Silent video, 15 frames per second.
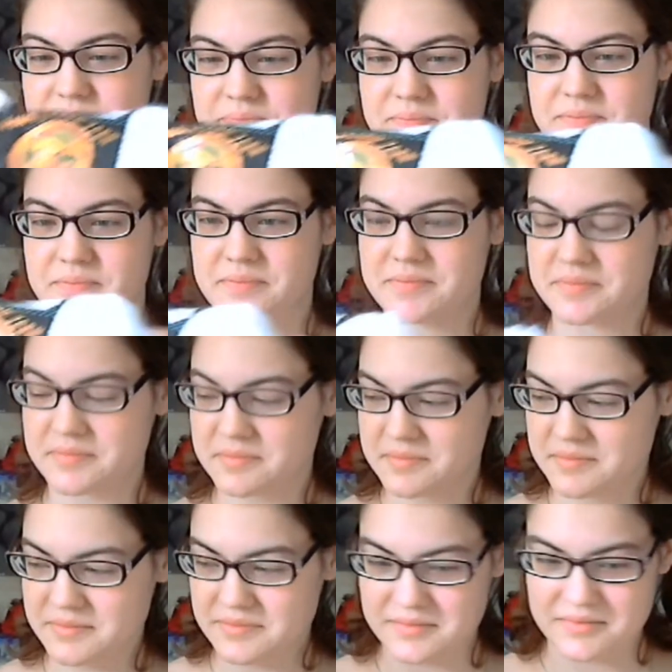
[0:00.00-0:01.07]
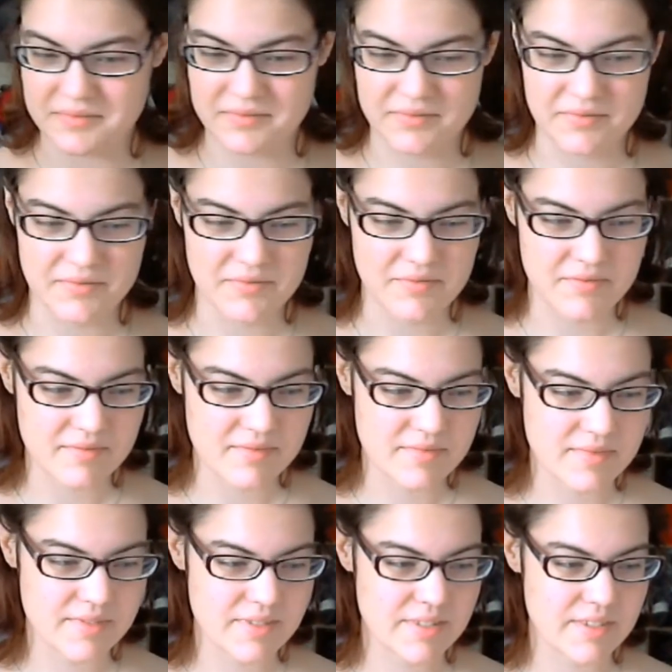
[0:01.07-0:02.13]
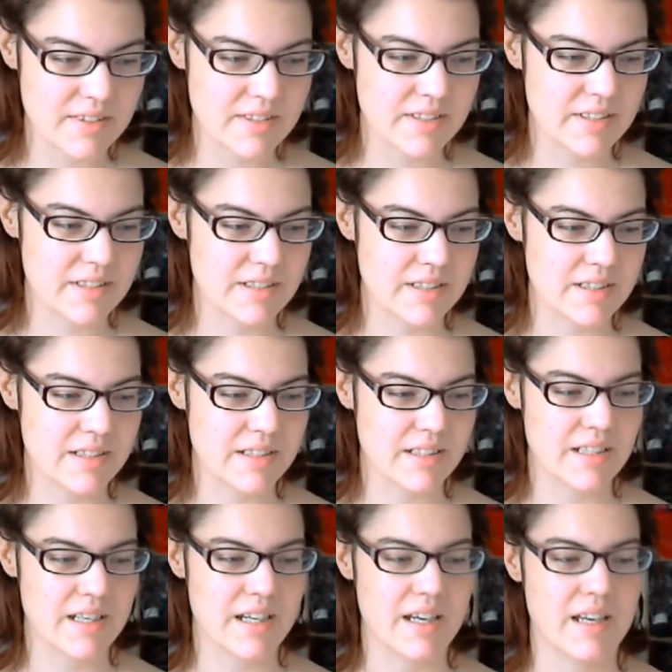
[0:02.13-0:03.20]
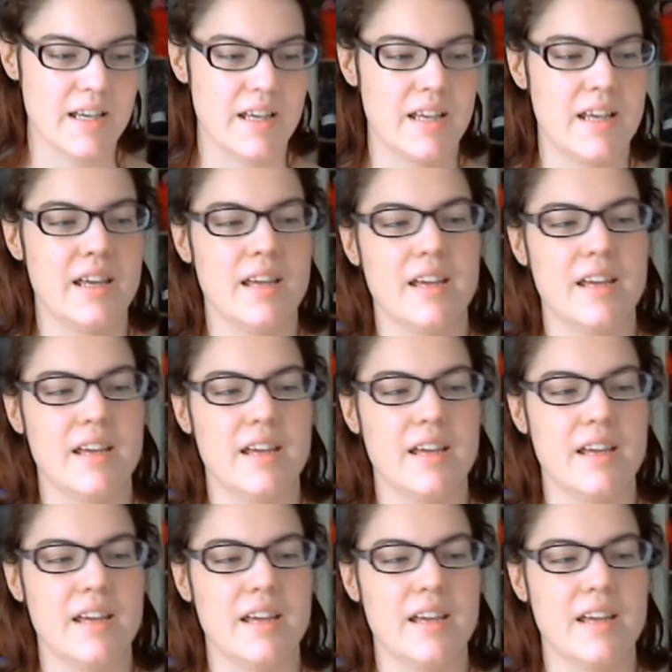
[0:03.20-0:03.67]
No one is speaking in this clip.